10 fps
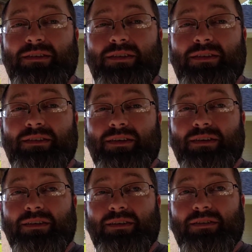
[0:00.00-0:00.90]
these
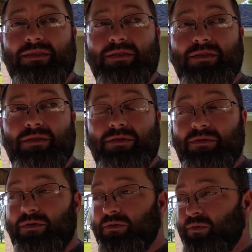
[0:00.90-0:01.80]

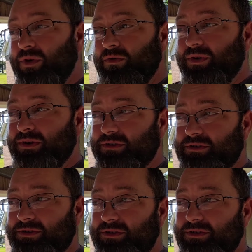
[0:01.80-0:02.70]
wheel
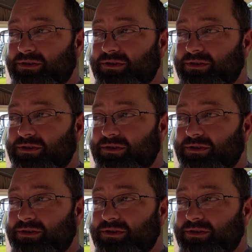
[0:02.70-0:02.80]
wells.